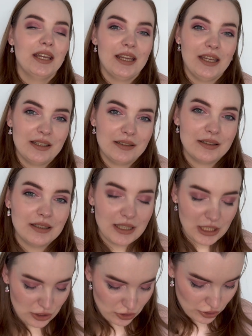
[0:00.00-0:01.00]
And
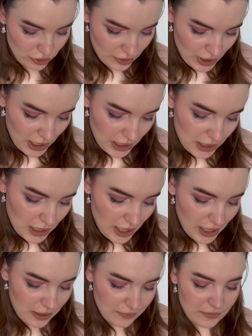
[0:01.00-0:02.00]
in July
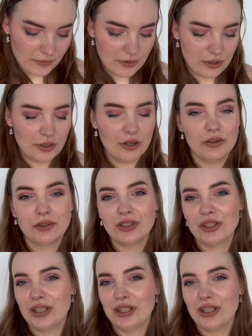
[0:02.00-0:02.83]
I've rolled